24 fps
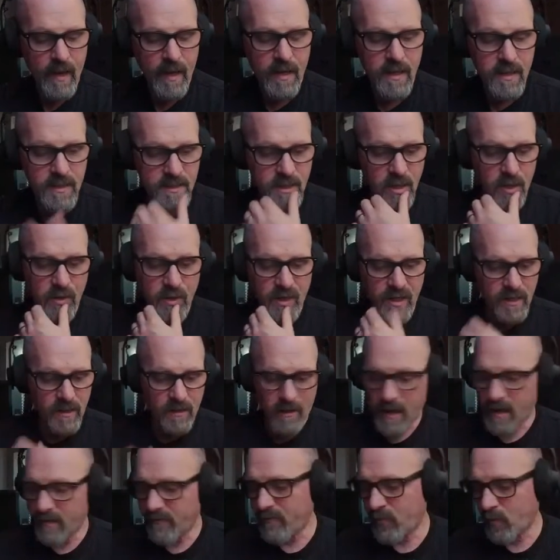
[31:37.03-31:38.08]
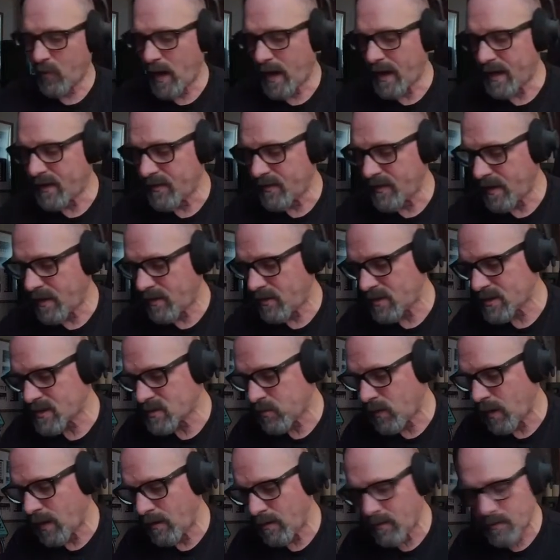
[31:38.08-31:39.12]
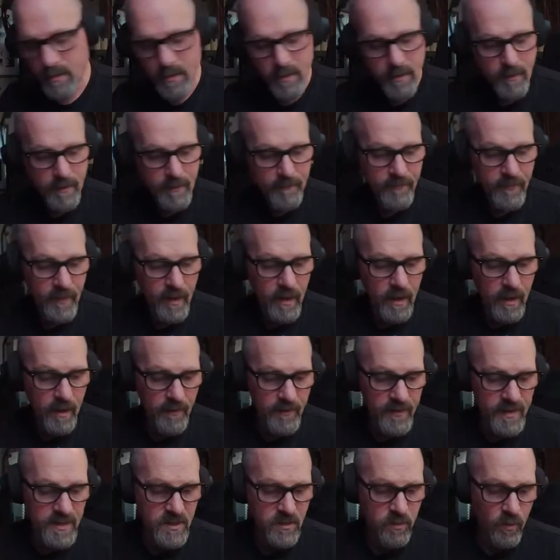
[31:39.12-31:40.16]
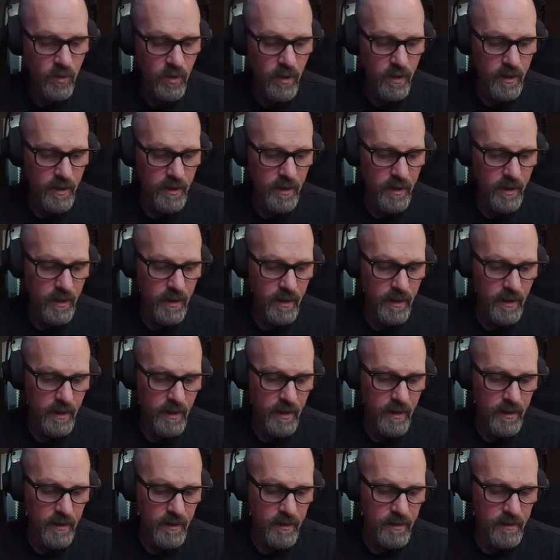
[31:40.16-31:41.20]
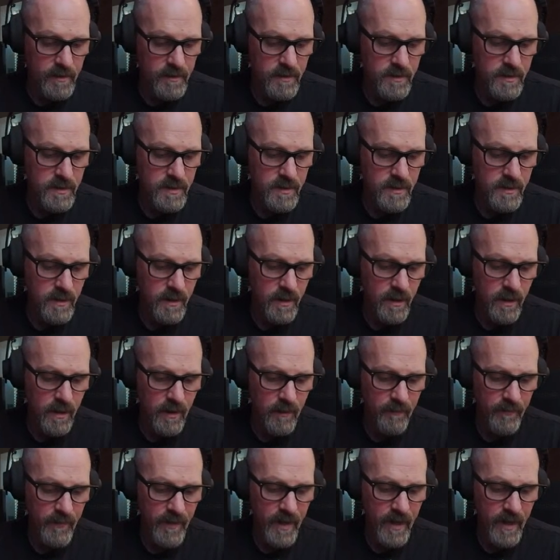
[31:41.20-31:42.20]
So you get a lot of variety there as well. This one is an